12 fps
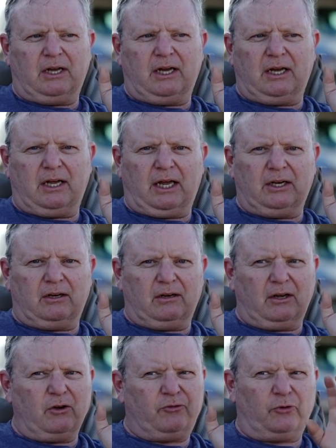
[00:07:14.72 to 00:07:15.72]

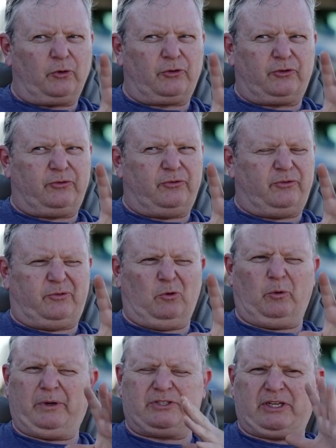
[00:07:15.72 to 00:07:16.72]
And low fourth,
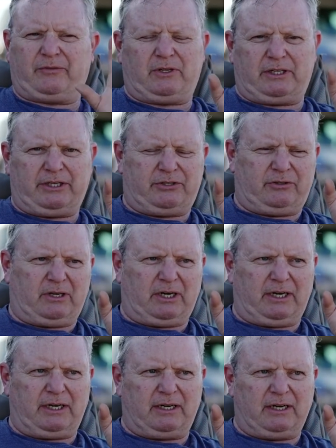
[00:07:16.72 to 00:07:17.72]
almost definitely too
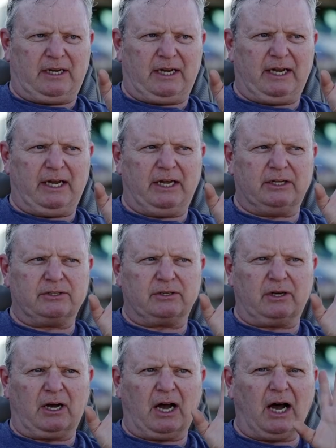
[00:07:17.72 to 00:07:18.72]
high.
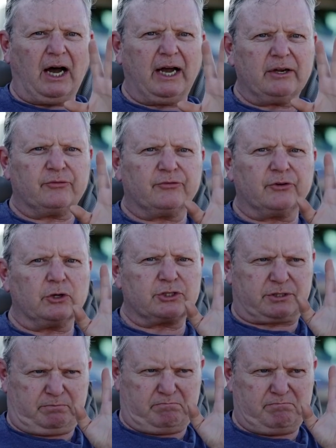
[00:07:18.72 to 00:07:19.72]
And high
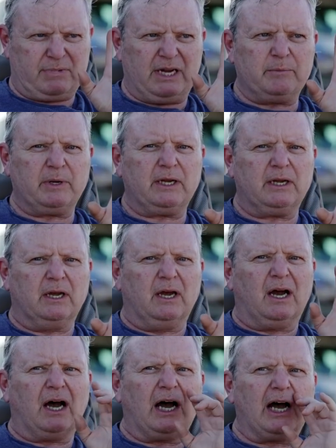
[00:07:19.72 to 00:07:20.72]
first, maybe.
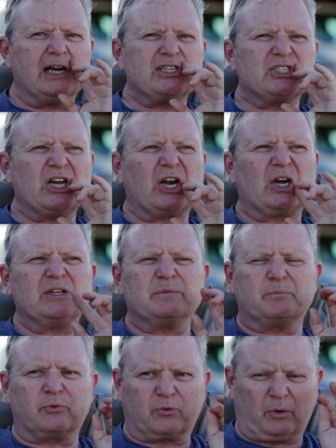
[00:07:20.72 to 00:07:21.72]
High
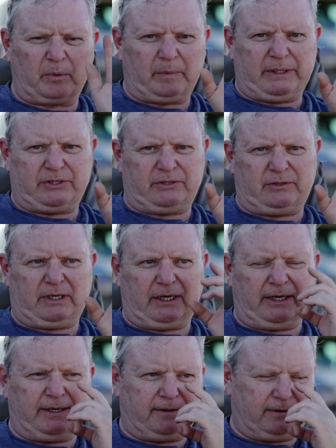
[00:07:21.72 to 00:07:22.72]
second, probably too
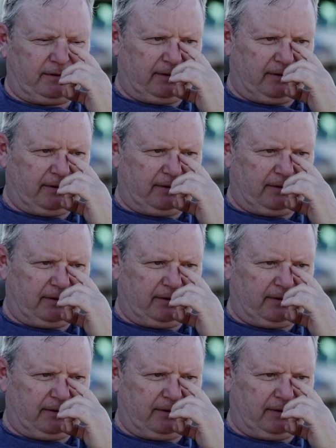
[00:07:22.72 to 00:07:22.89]
high.